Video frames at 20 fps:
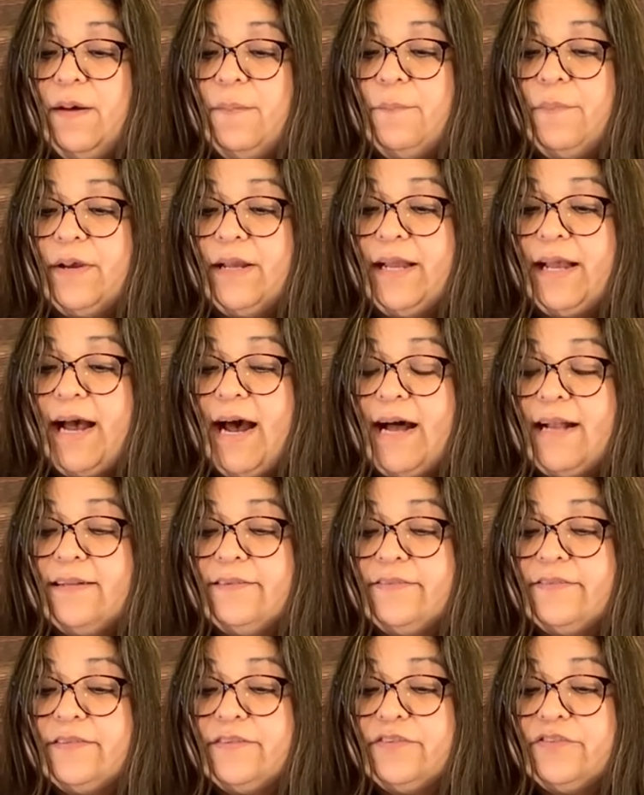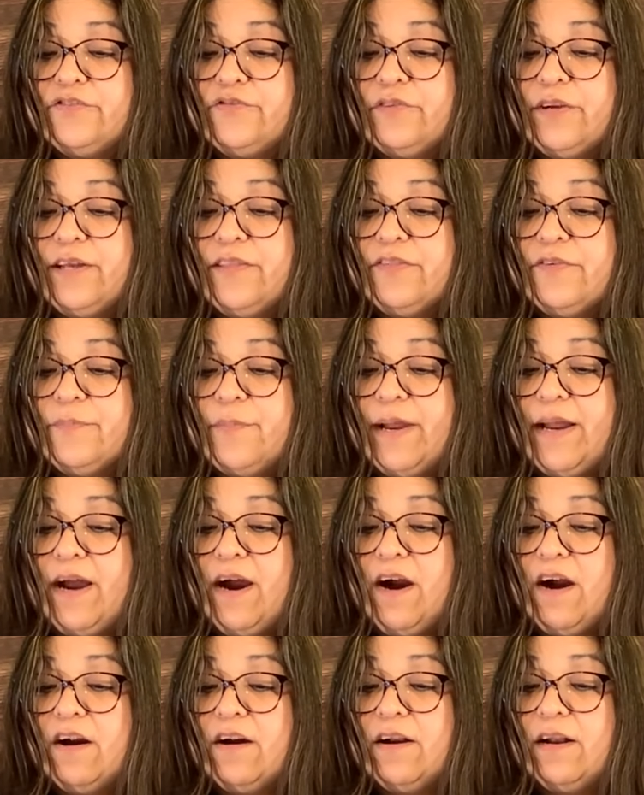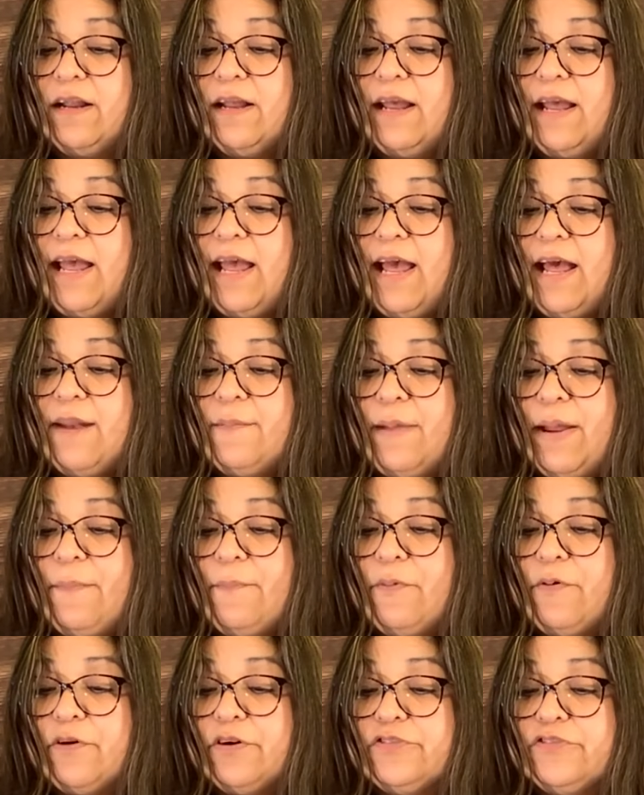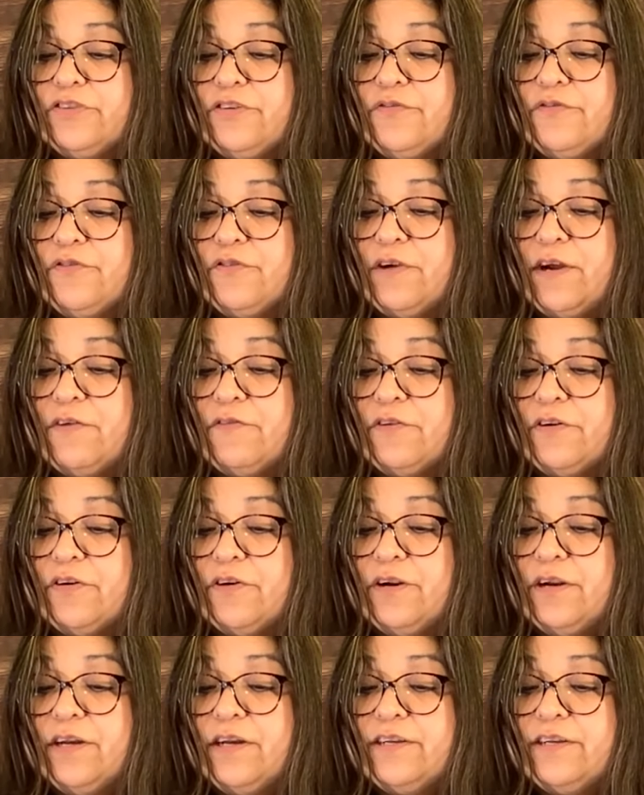but God is the strength of my heart and my portion forever."